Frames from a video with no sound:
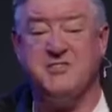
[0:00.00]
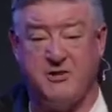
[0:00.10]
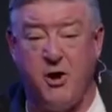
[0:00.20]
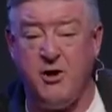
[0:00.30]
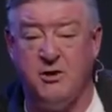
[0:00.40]
us
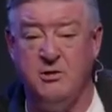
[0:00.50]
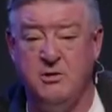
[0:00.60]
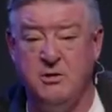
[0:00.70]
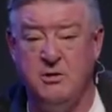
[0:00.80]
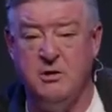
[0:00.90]
to do.
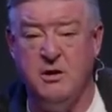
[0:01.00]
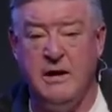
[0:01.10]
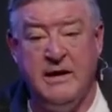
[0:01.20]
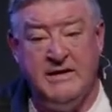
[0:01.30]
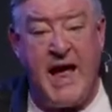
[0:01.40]

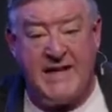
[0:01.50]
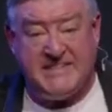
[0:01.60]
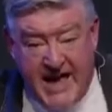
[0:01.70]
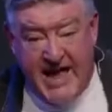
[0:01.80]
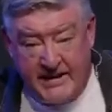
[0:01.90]

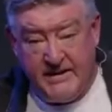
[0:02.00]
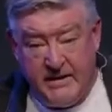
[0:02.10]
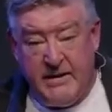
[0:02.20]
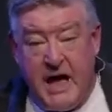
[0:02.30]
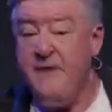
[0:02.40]
That's it.
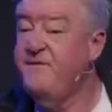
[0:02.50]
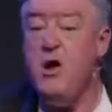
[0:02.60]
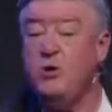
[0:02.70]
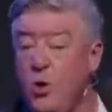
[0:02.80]
If you